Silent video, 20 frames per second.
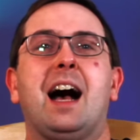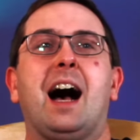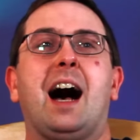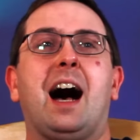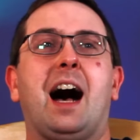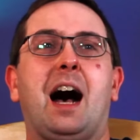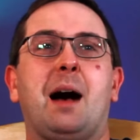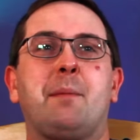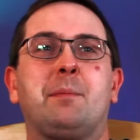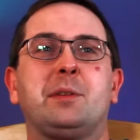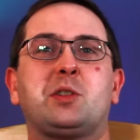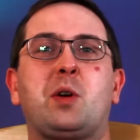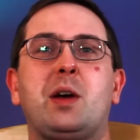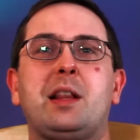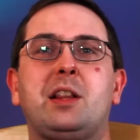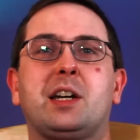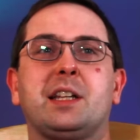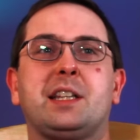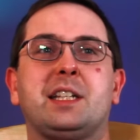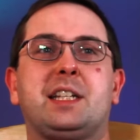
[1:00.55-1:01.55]
Let's go
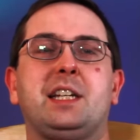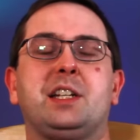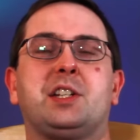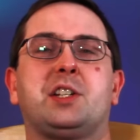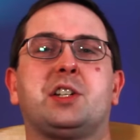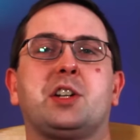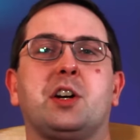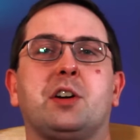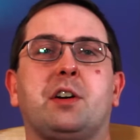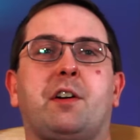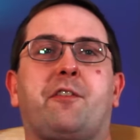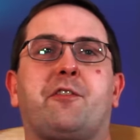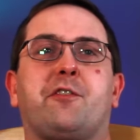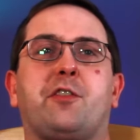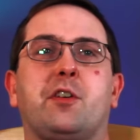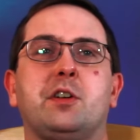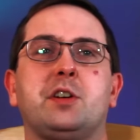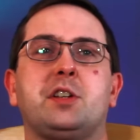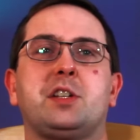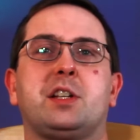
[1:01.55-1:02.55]
ahead and look at the t-shirt
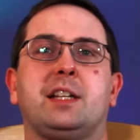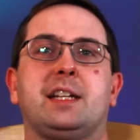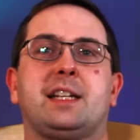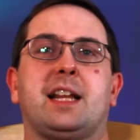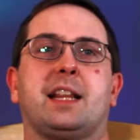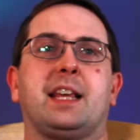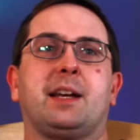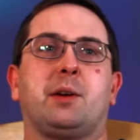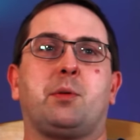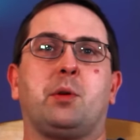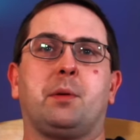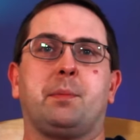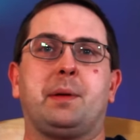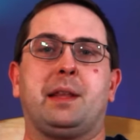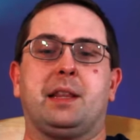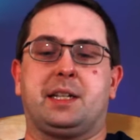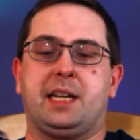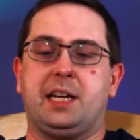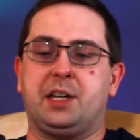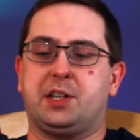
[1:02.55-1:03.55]
first. At least I think what'll
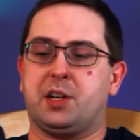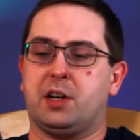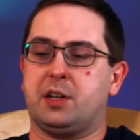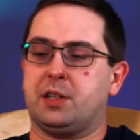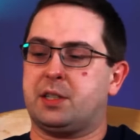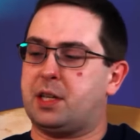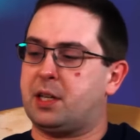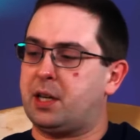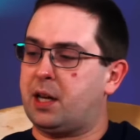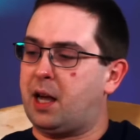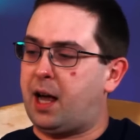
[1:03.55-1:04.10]
be the t-shirt.